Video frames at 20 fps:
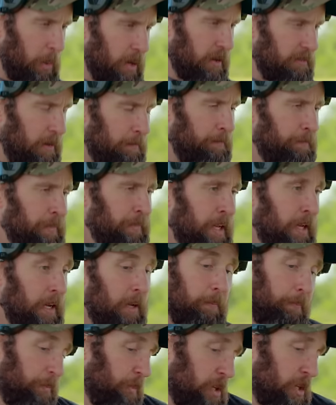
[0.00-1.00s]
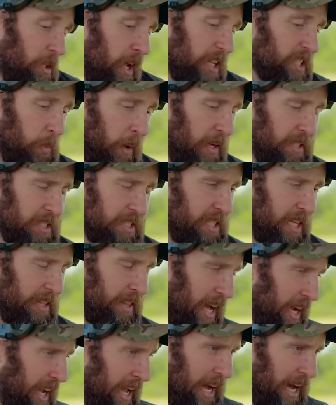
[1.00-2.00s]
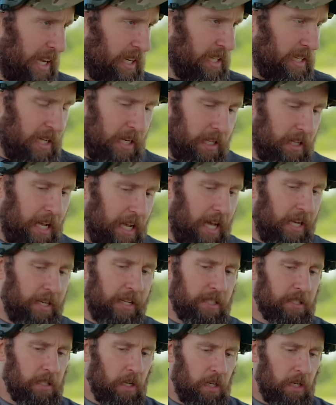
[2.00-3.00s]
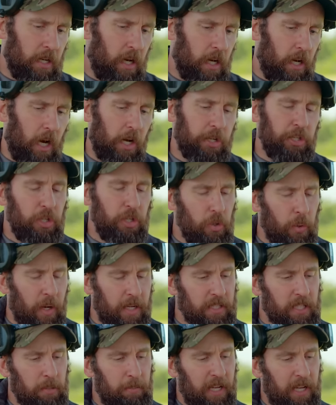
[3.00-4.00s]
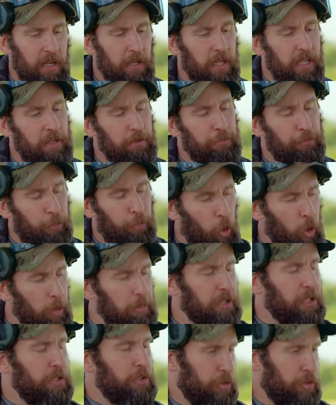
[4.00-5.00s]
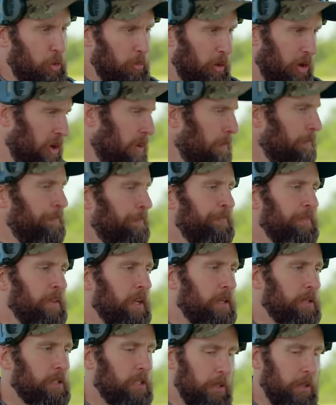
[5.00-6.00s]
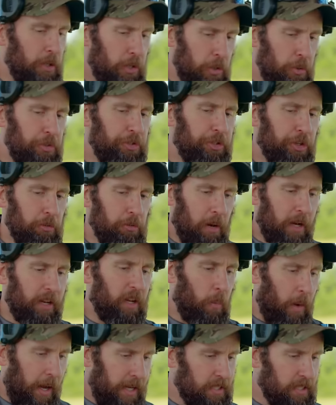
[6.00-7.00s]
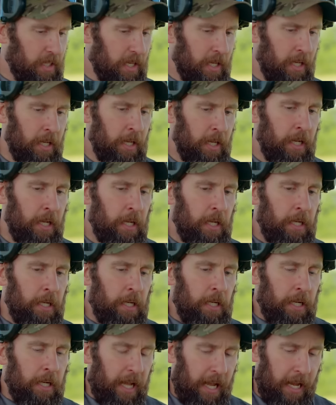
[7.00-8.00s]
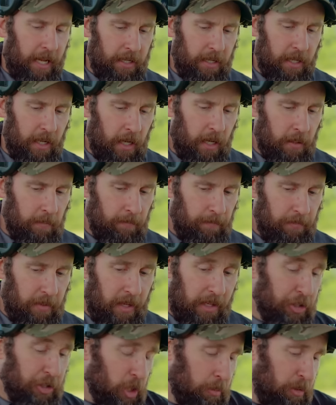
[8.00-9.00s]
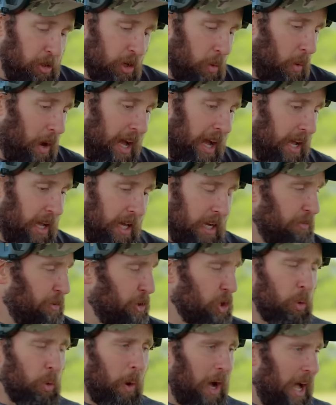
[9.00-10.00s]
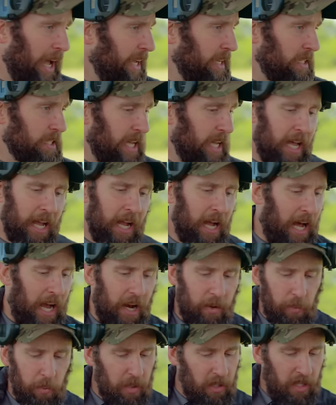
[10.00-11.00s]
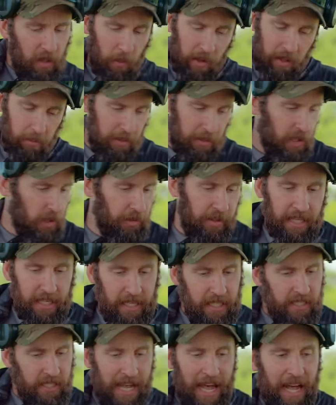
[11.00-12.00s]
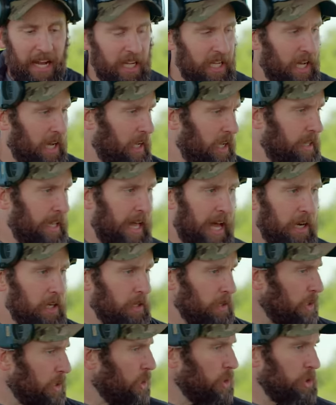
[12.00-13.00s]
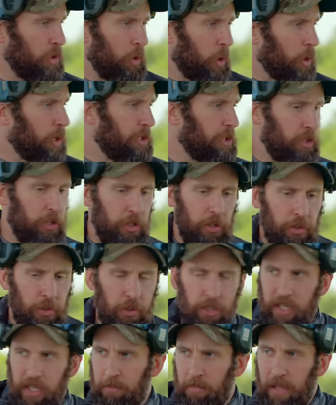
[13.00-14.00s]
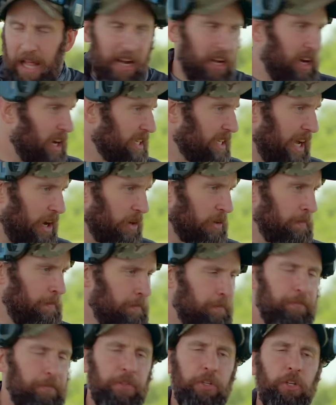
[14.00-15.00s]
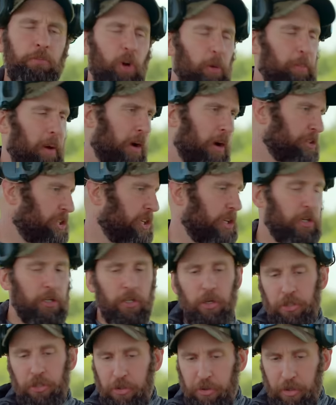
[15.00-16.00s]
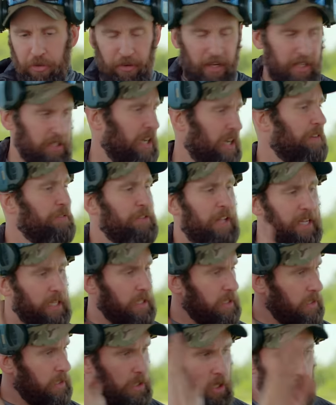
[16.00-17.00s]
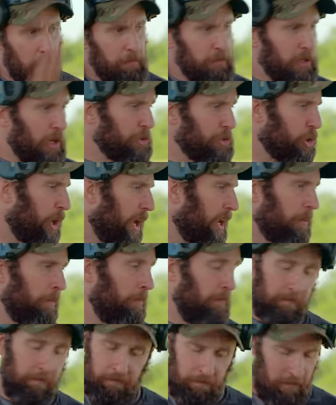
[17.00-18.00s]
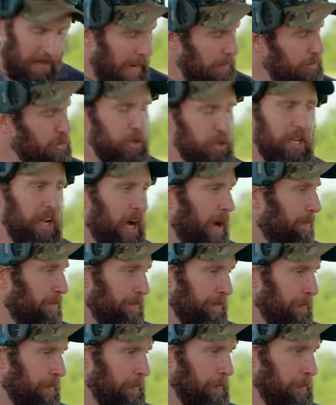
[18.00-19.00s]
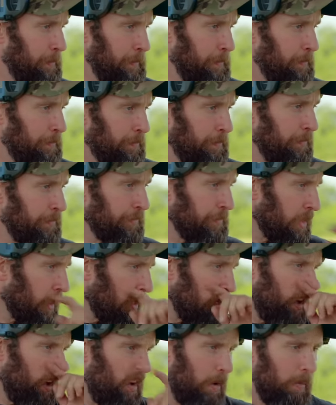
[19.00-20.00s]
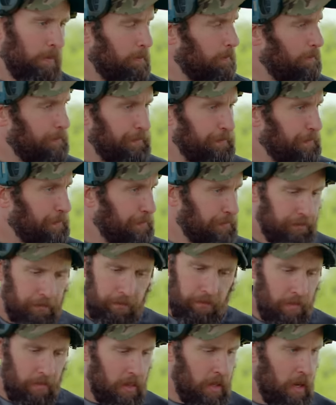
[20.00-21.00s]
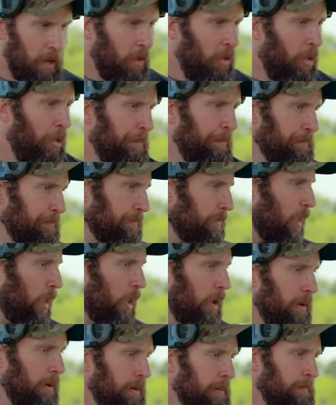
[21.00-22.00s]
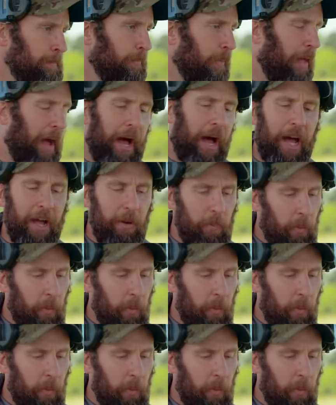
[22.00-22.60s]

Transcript: one of them. There's lots of ways to skin that cat. Yep. And in the end, it's on you to be an informed consumer, to use your money wisely, and uh, and determine your why. And if your why is, hey, I really want to build the exact gun that Gordon used in Black Hawk Down, mm-hmm. dude, more power to you. Go shoot your face off. Like, go. And there's go nothing train. wrong with that. I Absolutely mean, not. don't don't try to mask it. Like, just own it. Like, hey, yeah, that's why I made it. It's because I thought it was cool. I